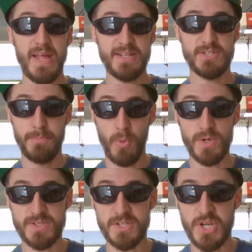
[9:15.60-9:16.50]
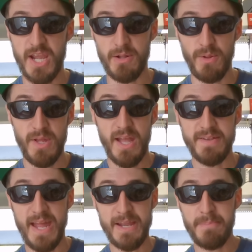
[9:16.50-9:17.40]
That supports the channel. And
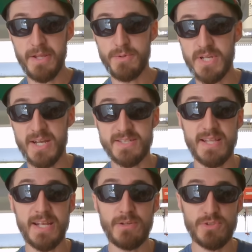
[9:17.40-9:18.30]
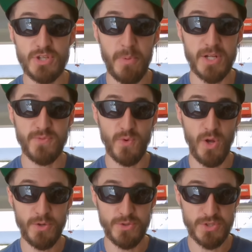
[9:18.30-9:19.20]
to anybody who does, thank you so much for
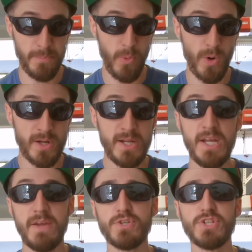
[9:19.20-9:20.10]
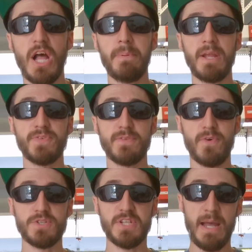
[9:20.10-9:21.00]
all your support. If you're stopping in for the
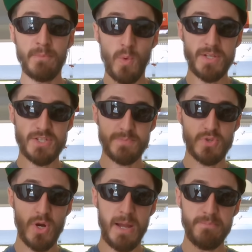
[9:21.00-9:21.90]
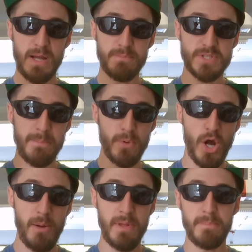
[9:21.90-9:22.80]
first time, go ahead and subscribe, thumbs up,
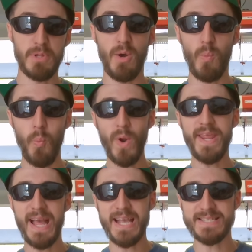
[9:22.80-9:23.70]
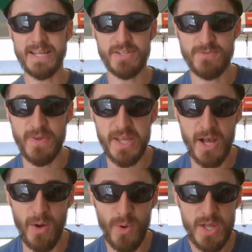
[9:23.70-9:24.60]
comment below. What do you guys think of this
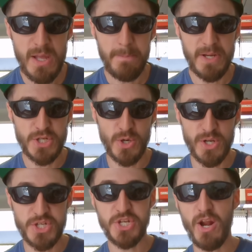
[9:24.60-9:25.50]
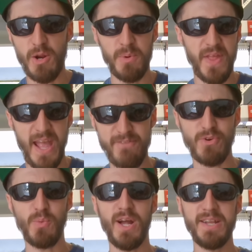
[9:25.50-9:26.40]
video? Be sure to share it with
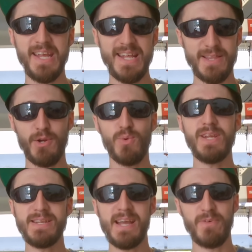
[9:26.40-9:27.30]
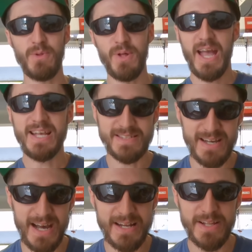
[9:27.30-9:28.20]
everyone. The Green Devil has
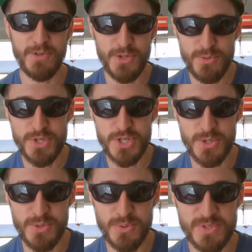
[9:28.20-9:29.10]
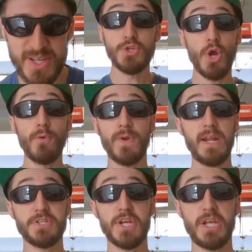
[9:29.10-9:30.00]
got new shoes. Don't
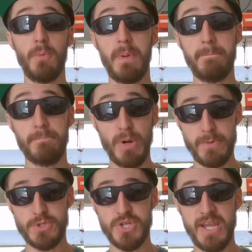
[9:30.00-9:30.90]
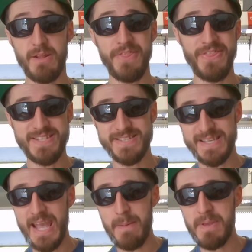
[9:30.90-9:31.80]
forget to check out my brother's channel, This
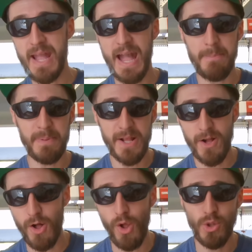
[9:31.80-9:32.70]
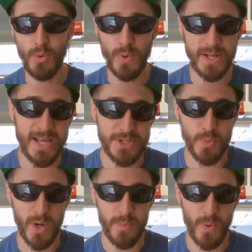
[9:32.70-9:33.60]
Can't Be Happening, all lowercase,
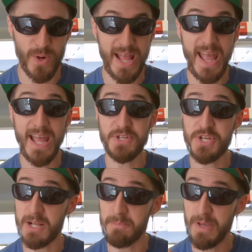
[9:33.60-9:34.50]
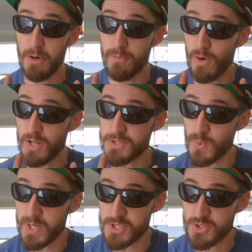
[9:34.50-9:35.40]
one word, and check me out over on
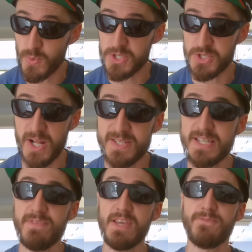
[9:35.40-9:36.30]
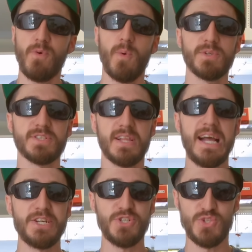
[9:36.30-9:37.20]
Twitch, twitch dot t v forward
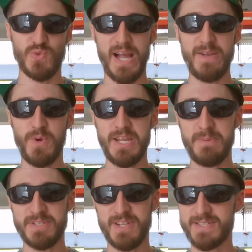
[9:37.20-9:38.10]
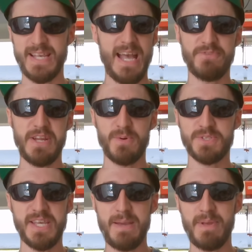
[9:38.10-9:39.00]
slash driveway demons. Lots of after hours
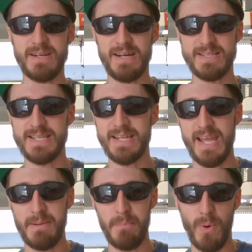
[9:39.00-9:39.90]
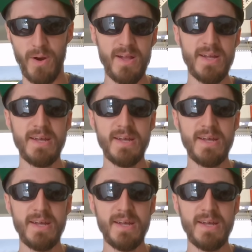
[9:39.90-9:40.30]
gaming content and more.